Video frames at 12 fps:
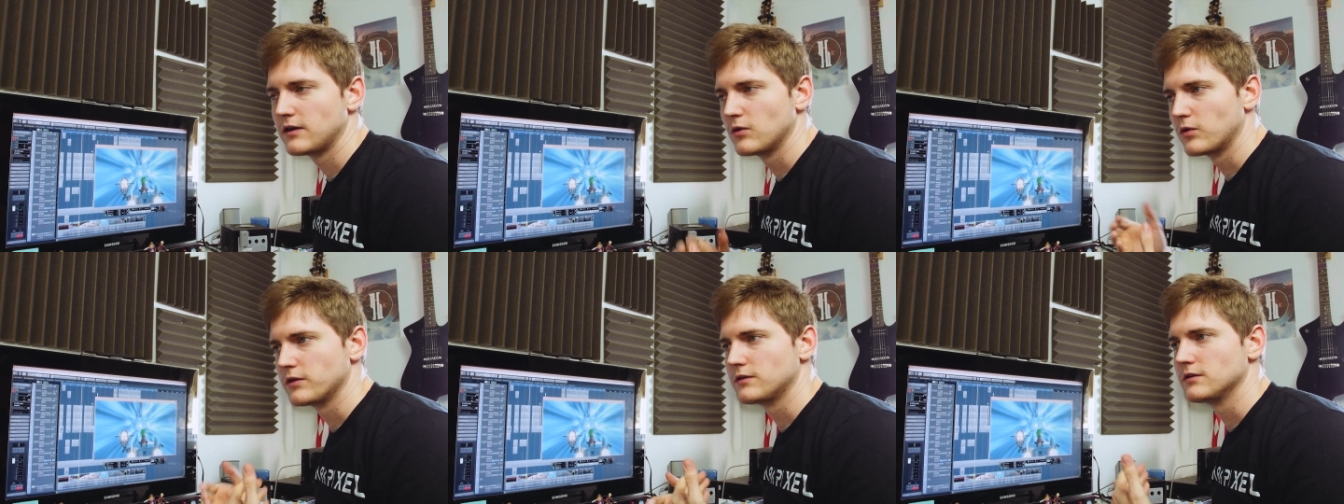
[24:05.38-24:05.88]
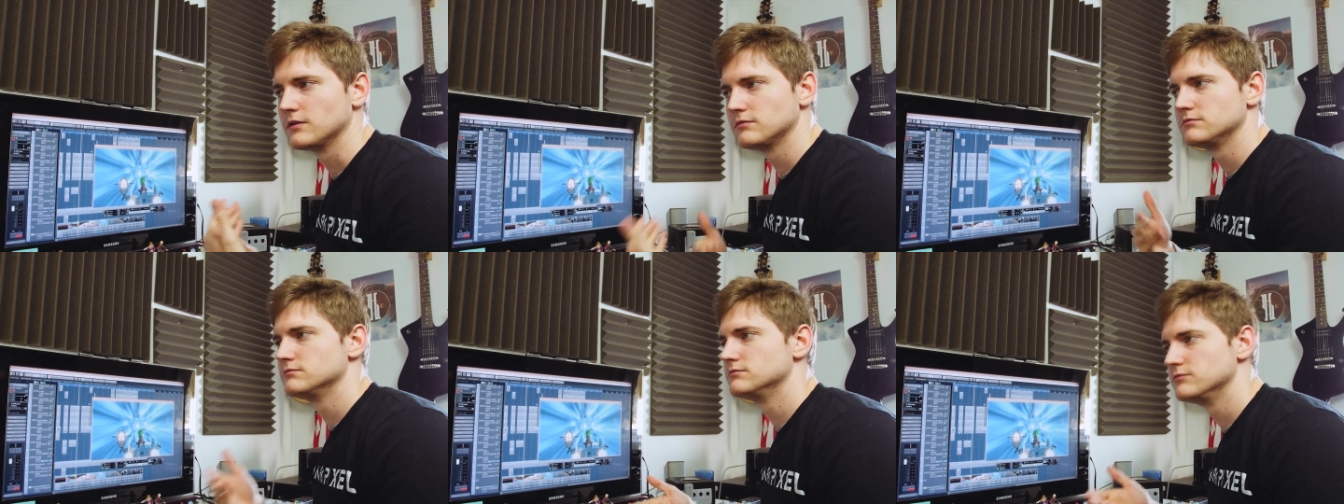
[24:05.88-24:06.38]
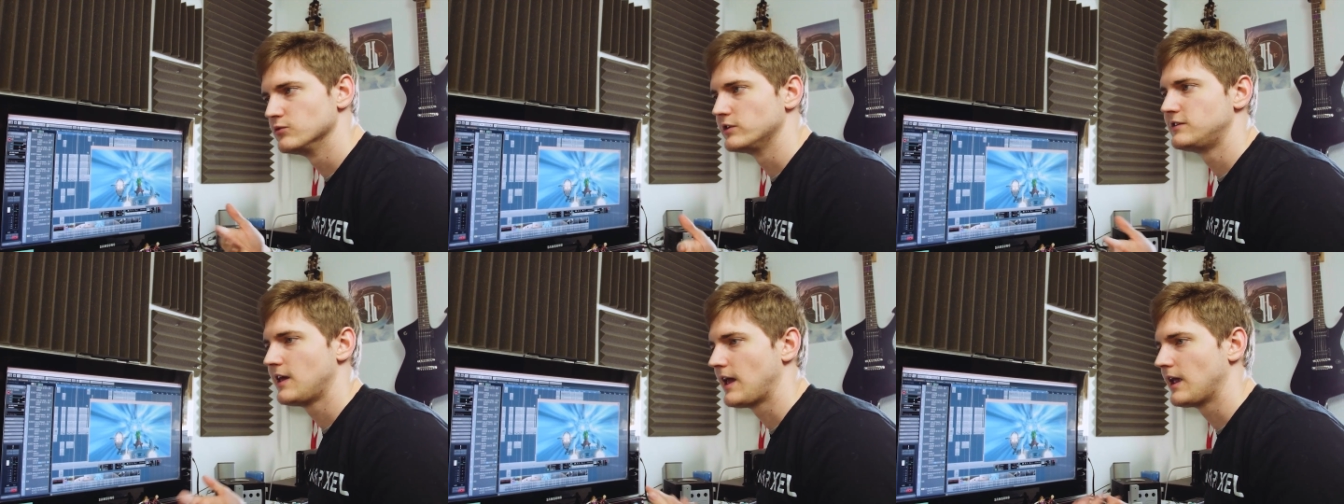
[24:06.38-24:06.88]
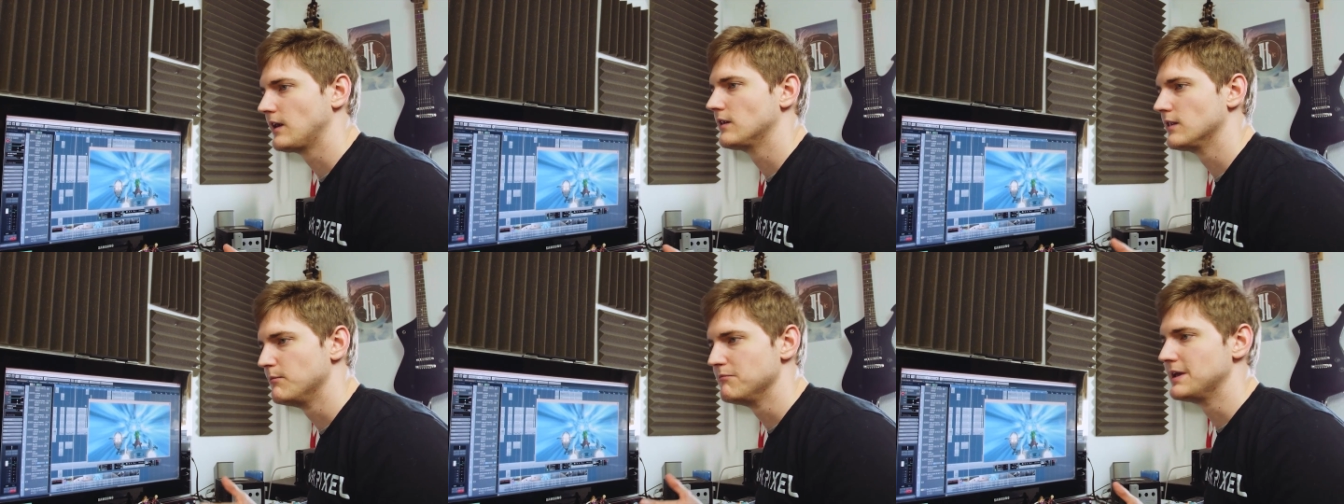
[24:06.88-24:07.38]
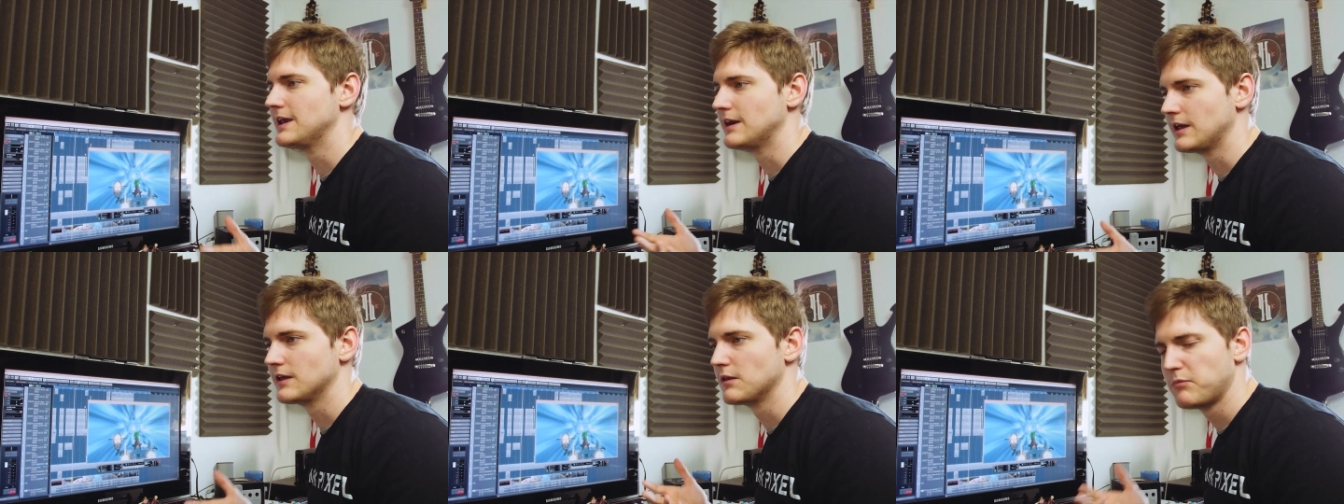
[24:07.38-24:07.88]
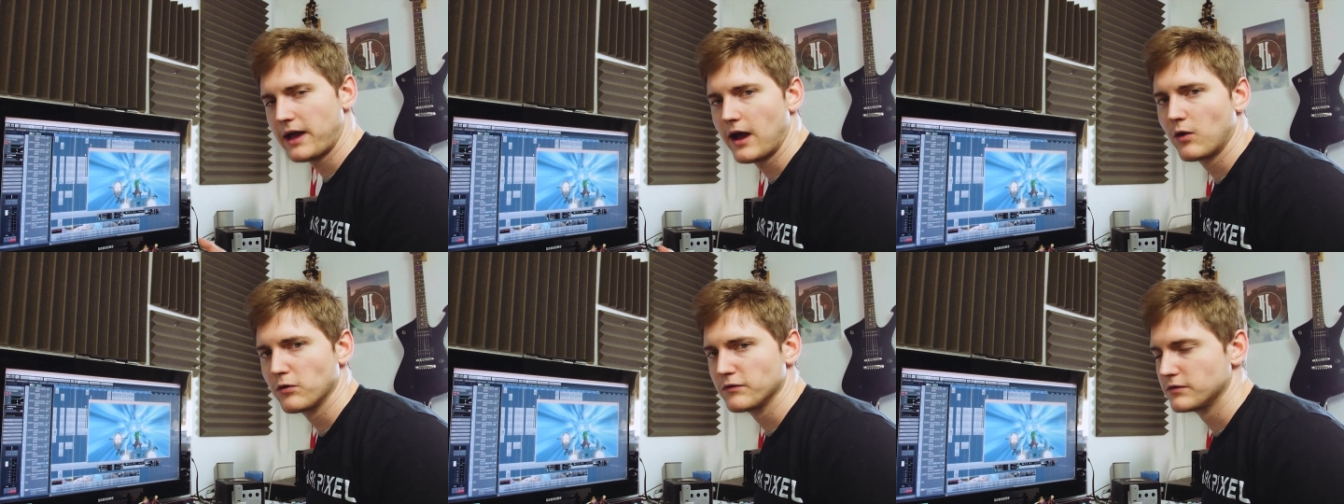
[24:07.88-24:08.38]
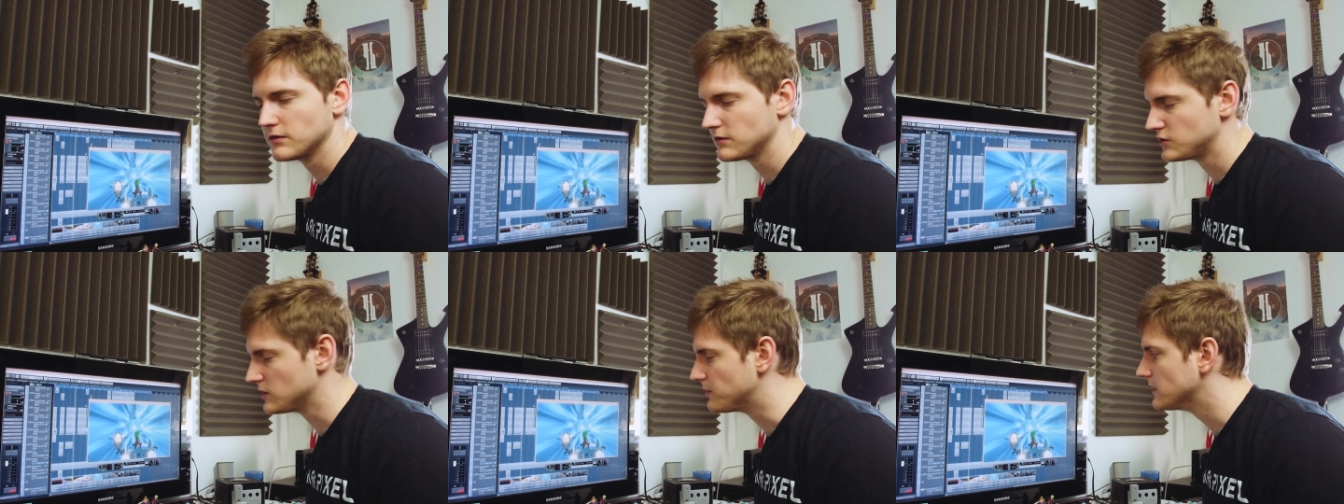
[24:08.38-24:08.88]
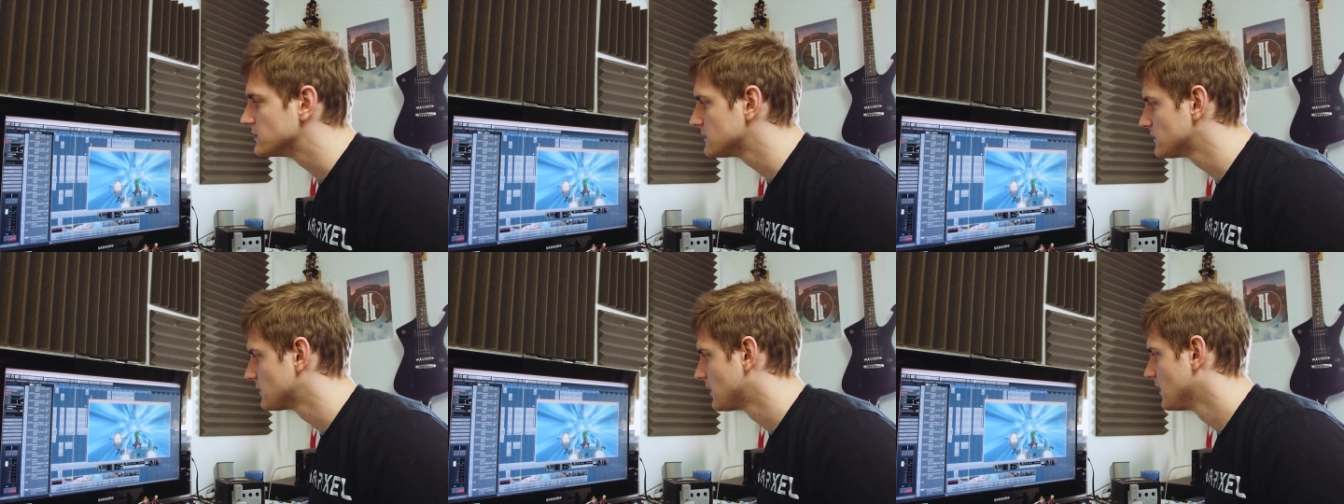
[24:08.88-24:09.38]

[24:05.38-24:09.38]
in order to retain the meaning and the power of the ship engines.